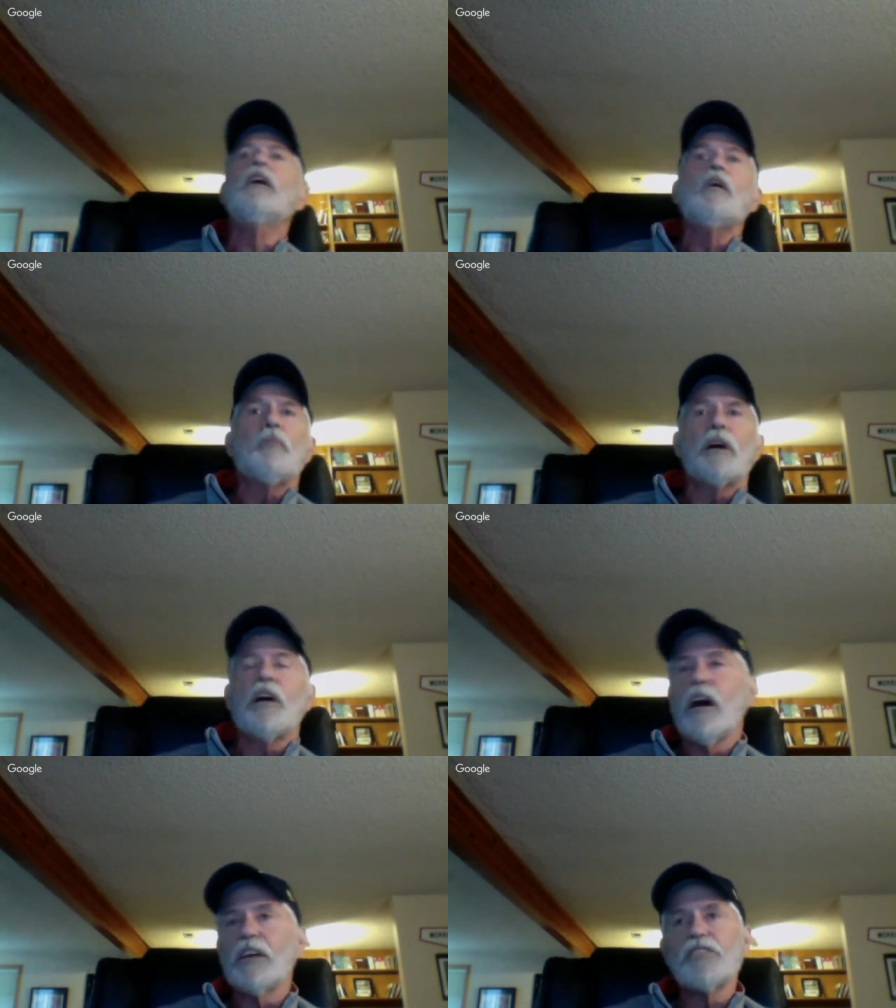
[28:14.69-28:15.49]

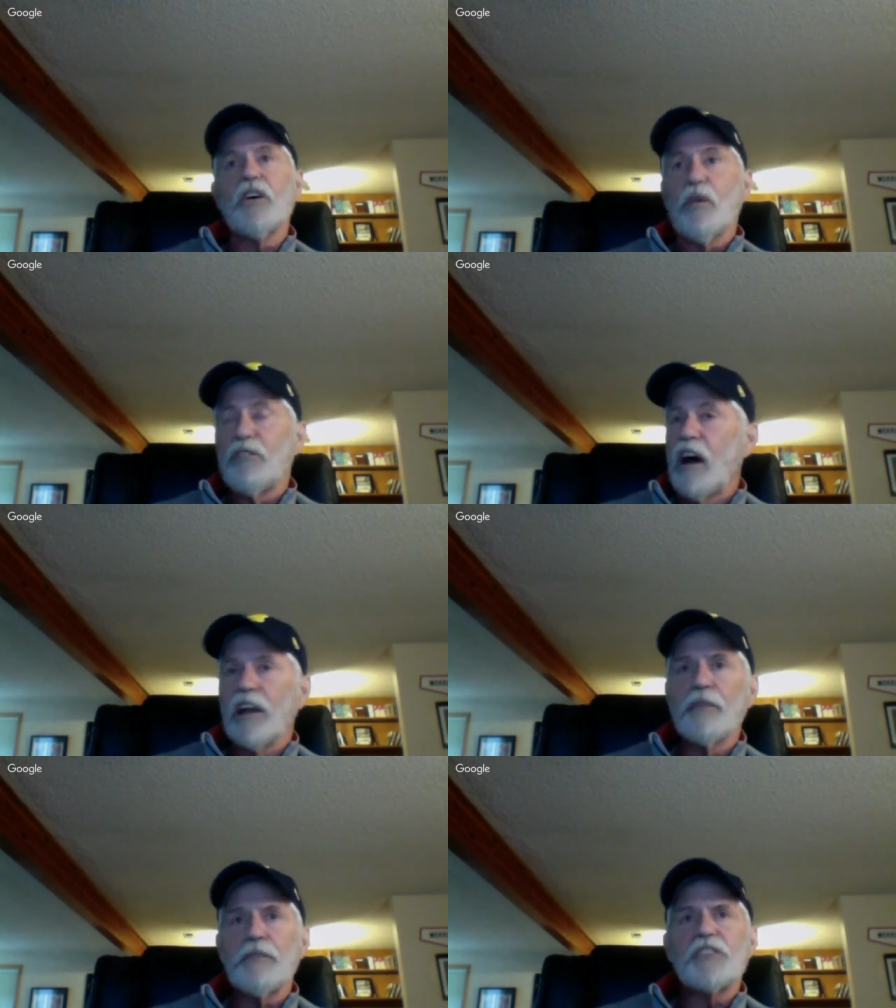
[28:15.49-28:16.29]
because we've
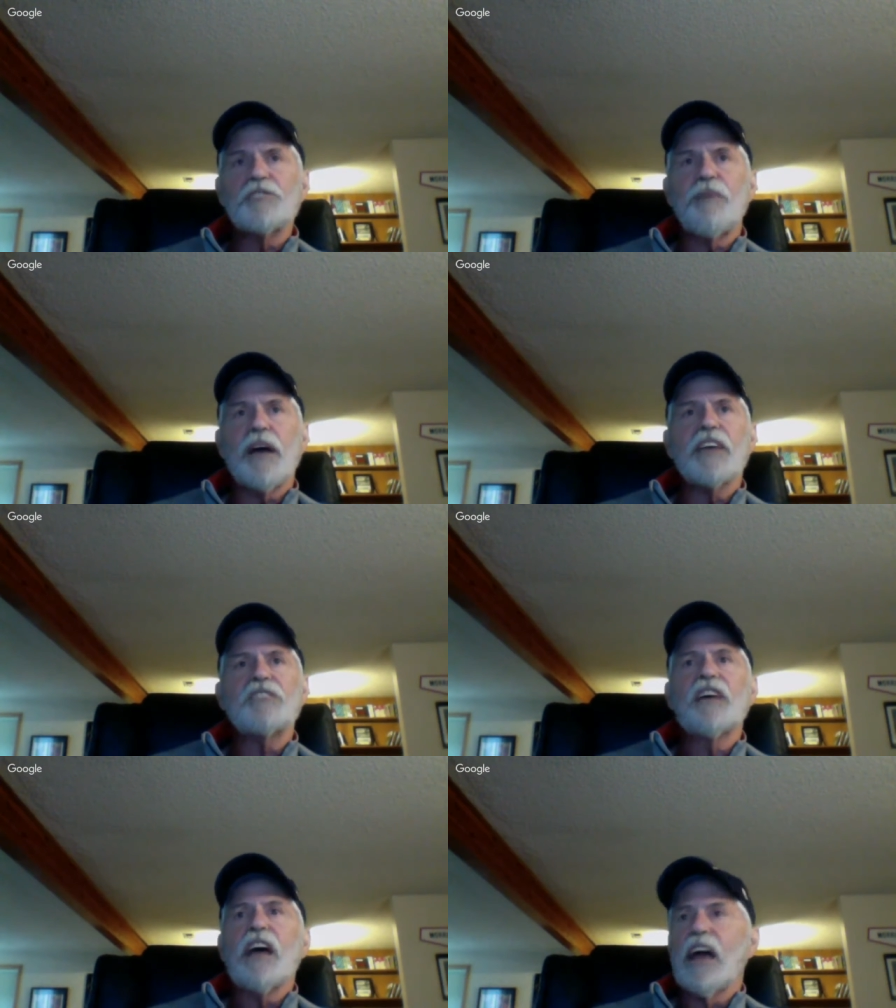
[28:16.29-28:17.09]
got limited
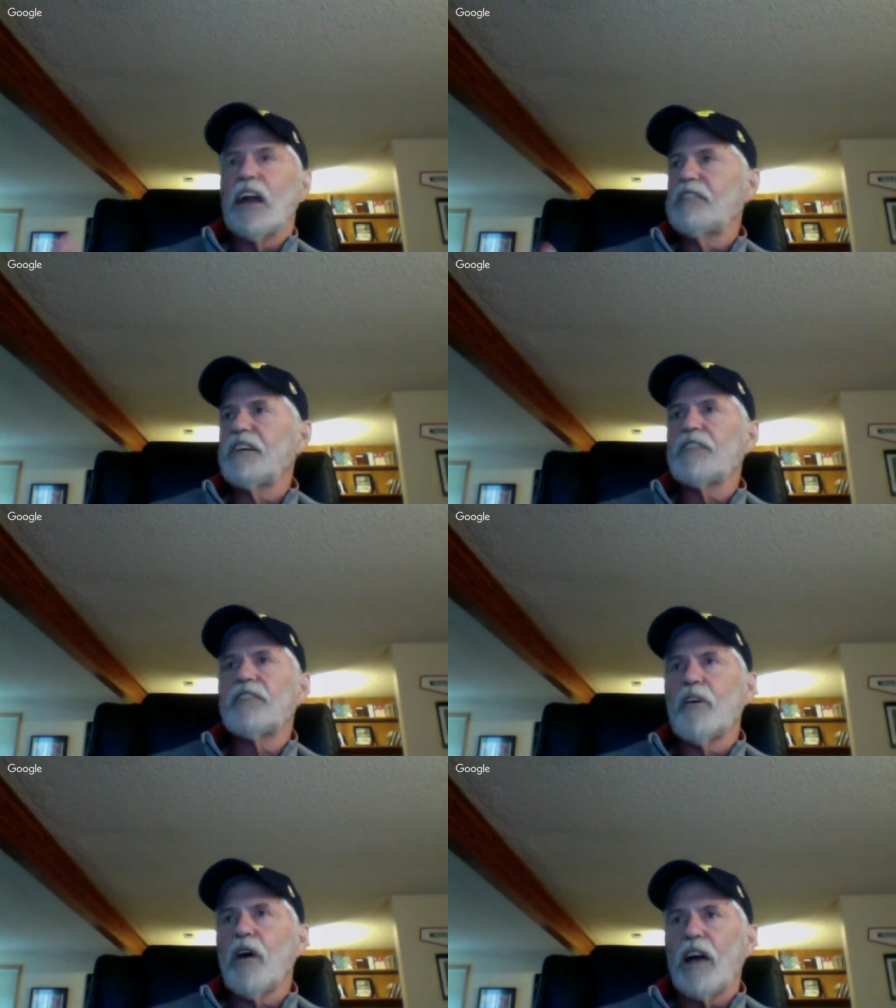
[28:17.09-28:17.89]
space, and I think
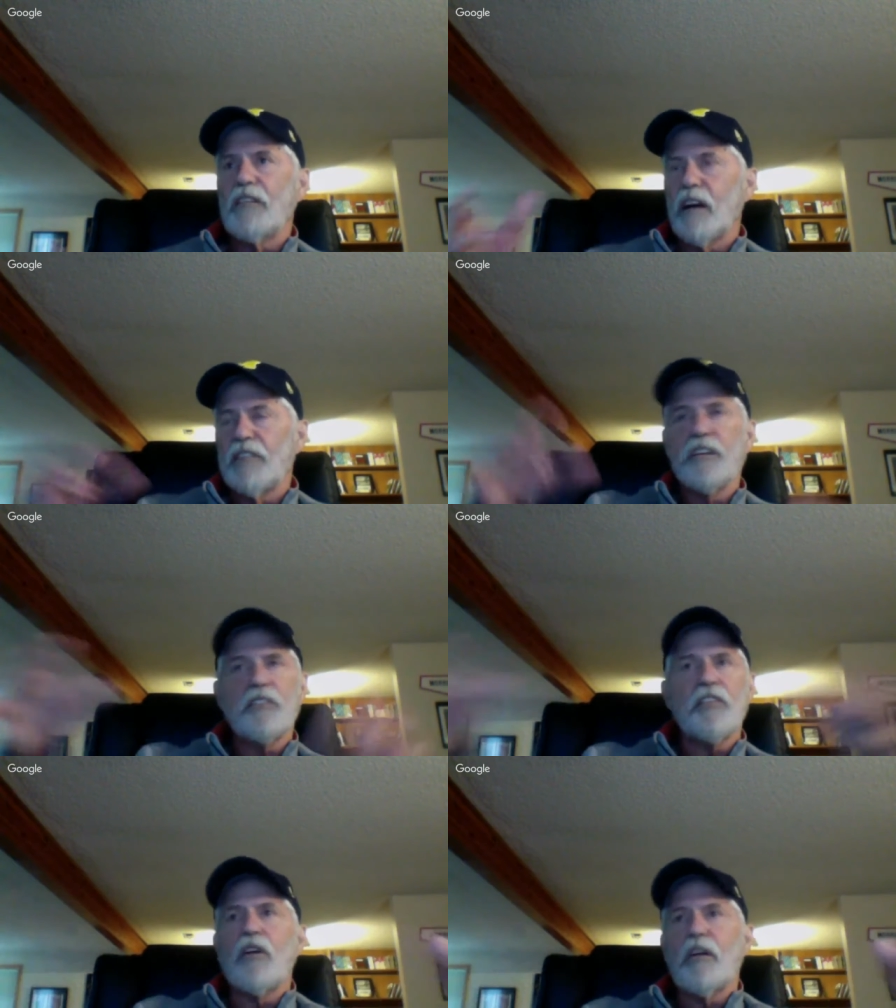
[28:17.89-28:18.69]
there
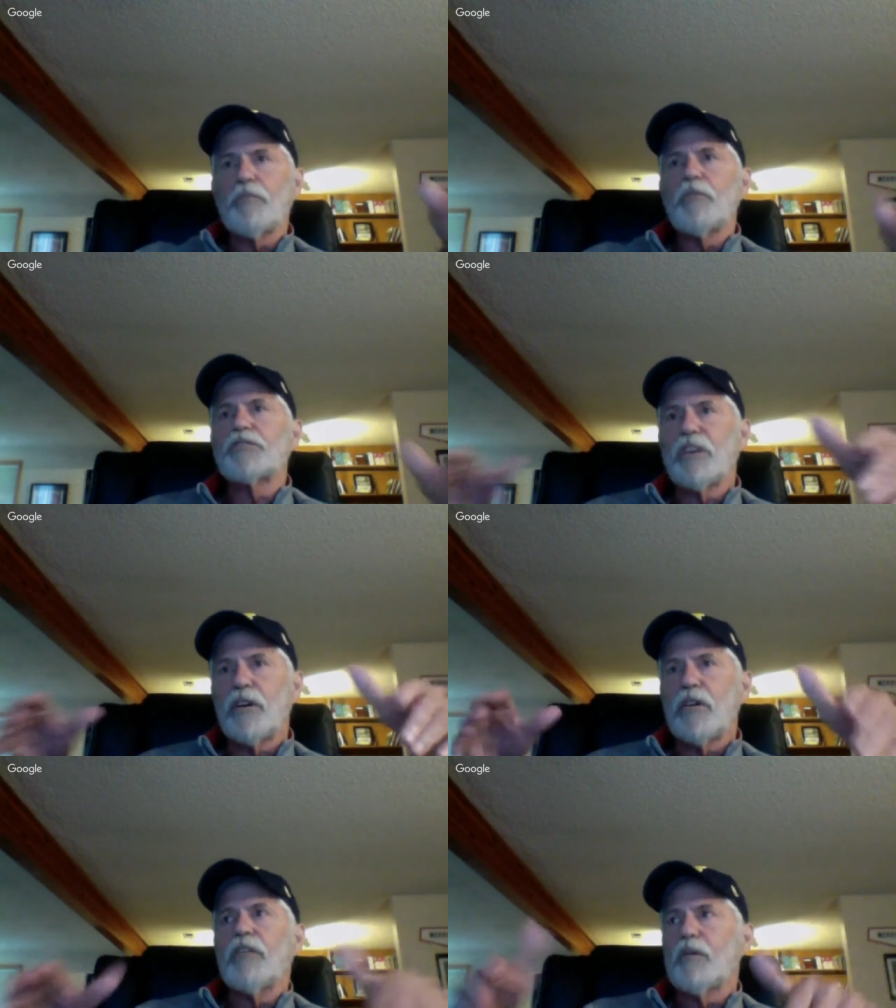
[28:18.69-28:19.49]
are other books
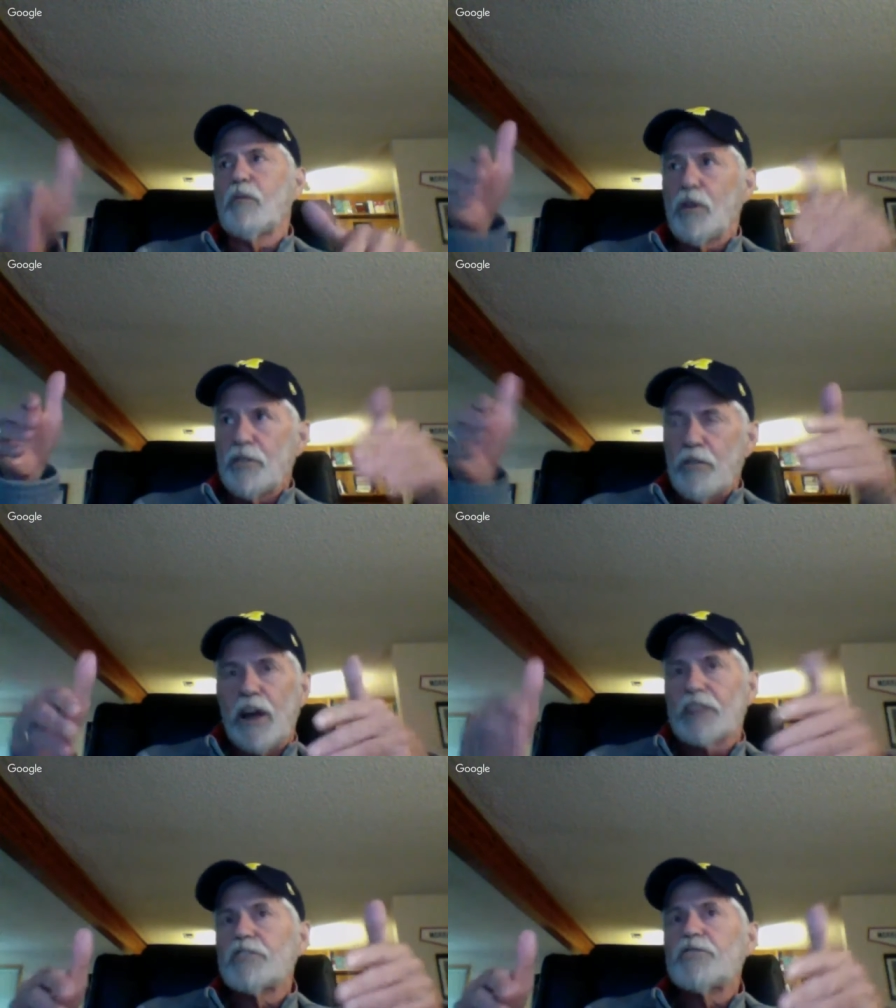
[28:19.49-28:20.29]
that are more
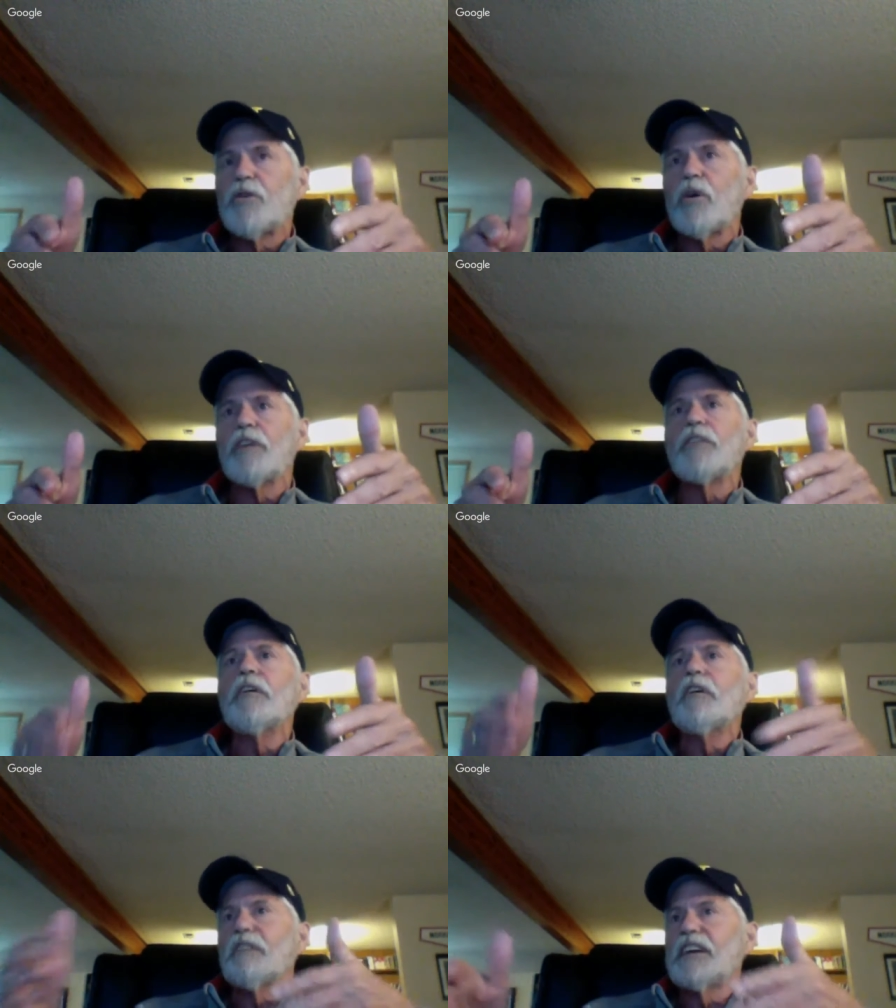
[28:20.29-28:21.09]
directed toward
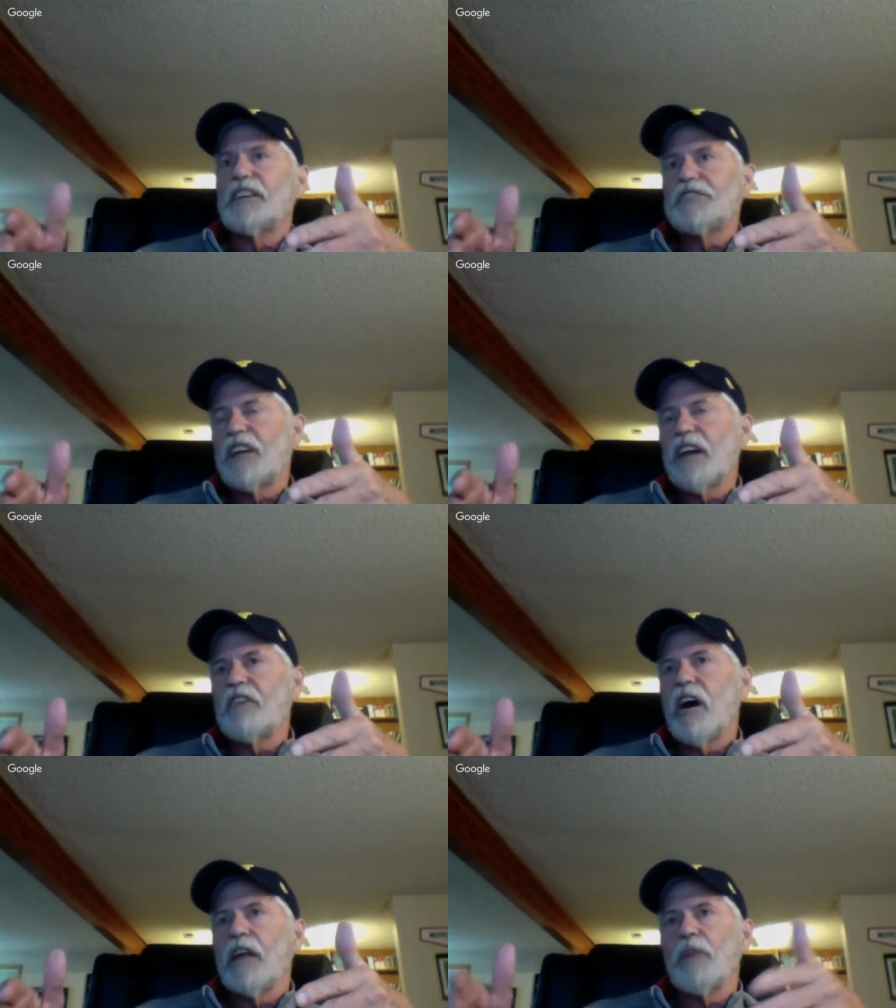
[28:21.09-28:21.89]
the kids that
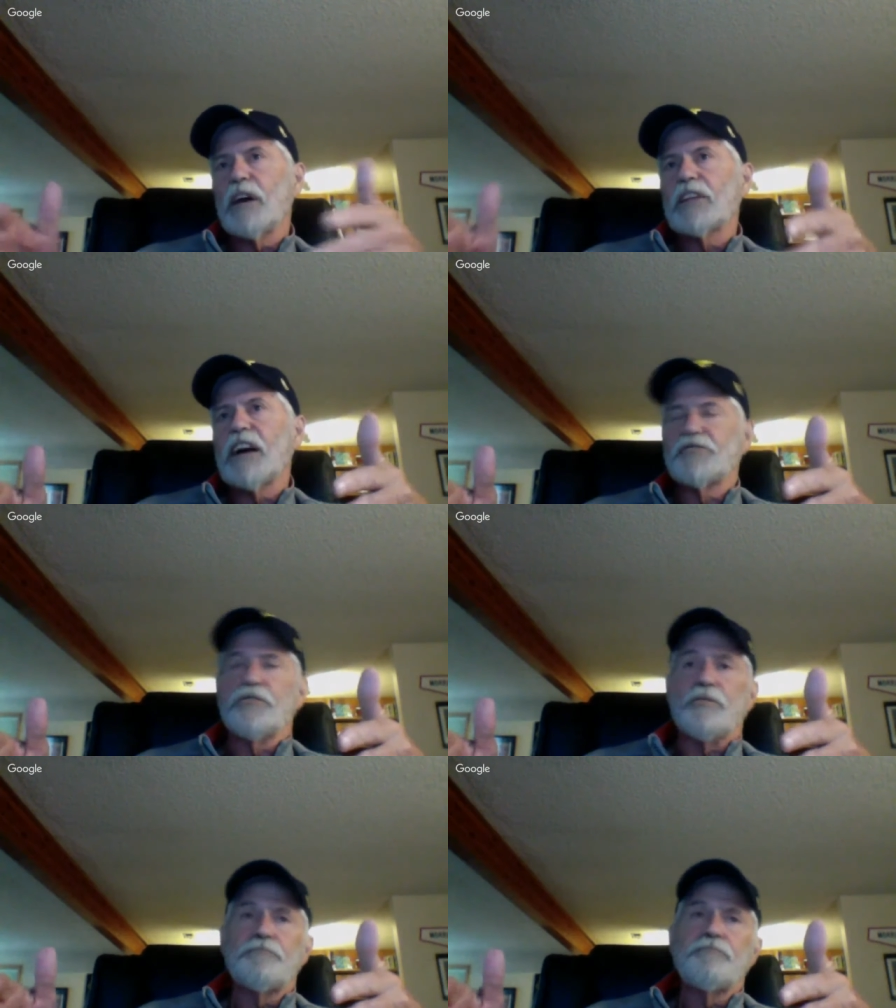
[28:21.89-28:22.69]
I've got in my classroom,